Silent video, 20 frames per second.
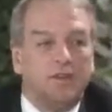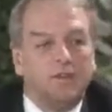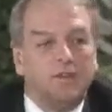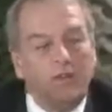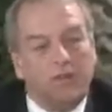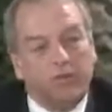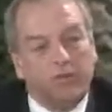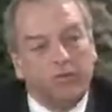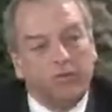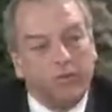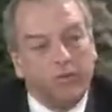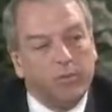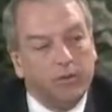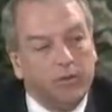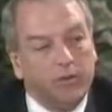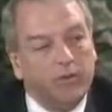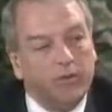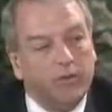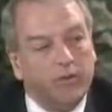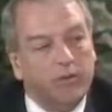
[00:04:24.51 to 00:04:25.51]
and not
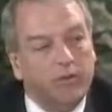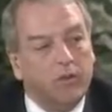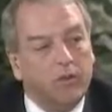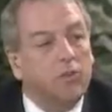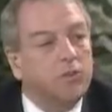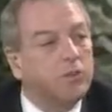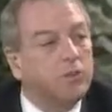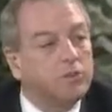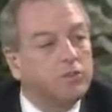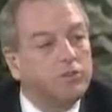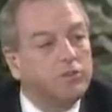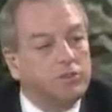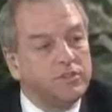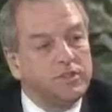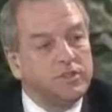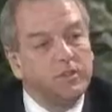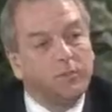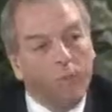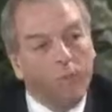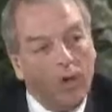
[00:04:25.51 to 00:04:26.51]
everybody, learns the
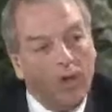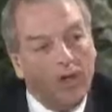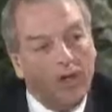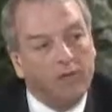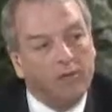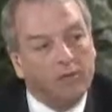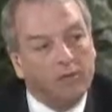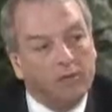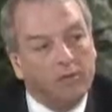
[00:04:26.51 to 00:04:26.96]
same way.